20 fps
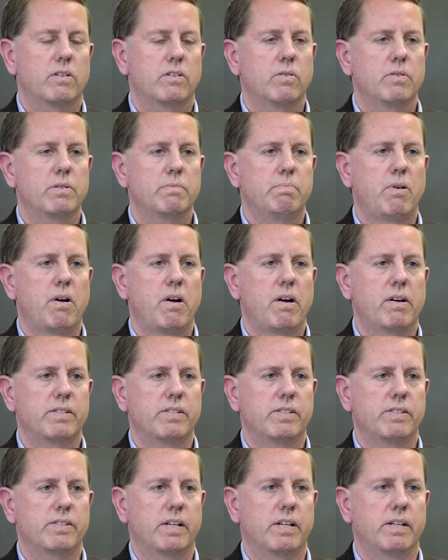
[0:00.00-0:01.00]
Gorham Parks
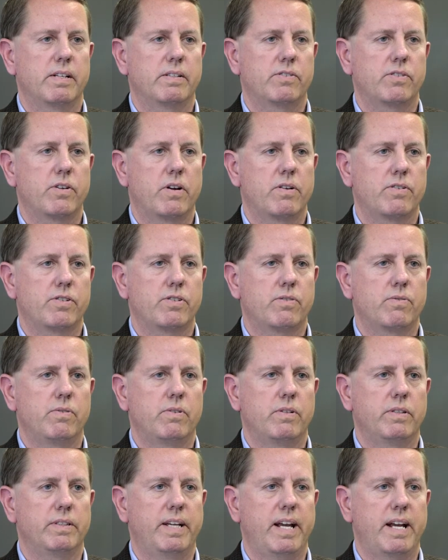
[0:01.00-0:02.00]
is a charter school
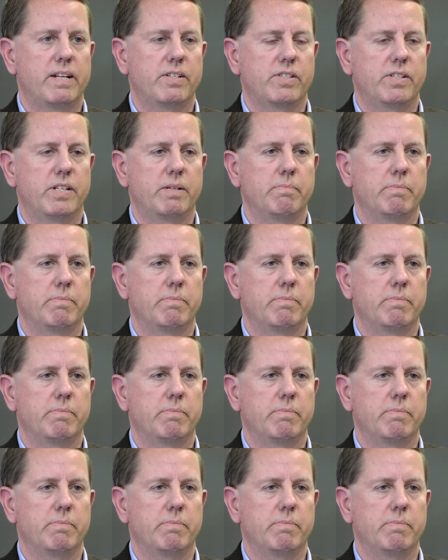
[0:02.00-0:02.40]
in Kansas City,